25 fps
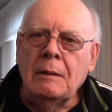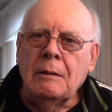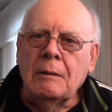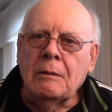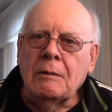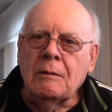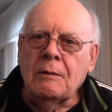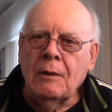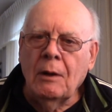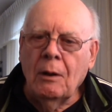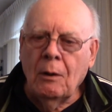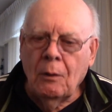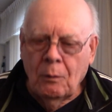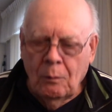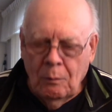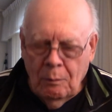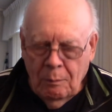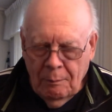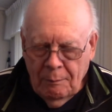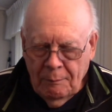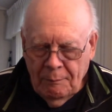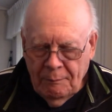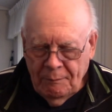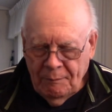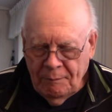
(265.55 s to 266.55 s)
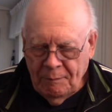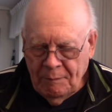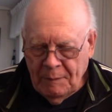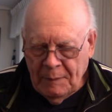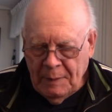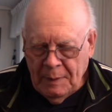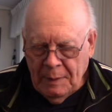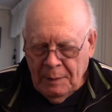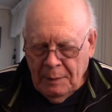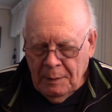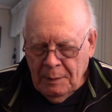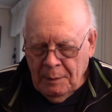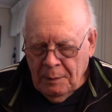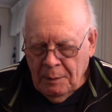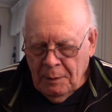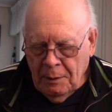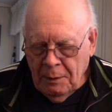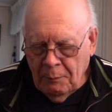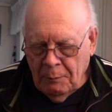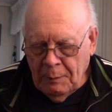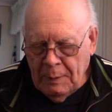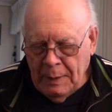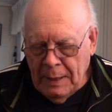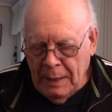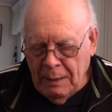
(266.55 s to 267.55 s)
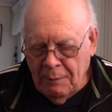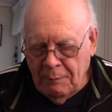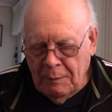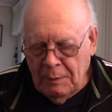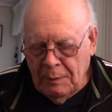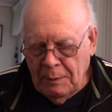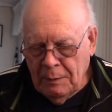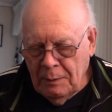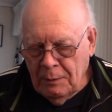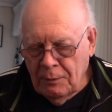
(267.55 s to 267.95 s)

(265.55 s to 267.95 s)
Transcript: So, here we have it.